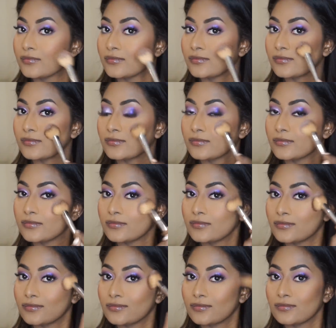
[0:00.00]

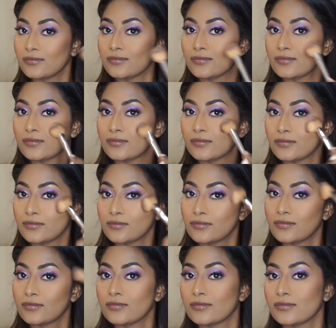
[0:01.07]

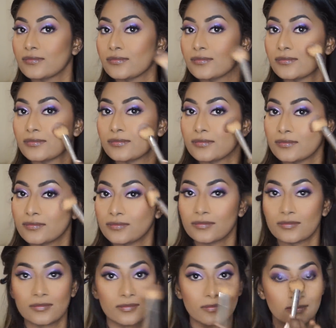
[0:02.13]

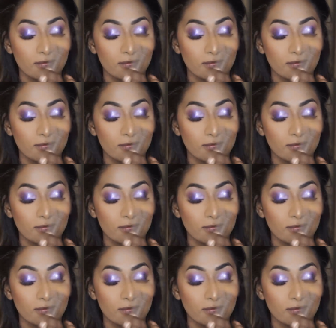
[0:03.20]
(silence)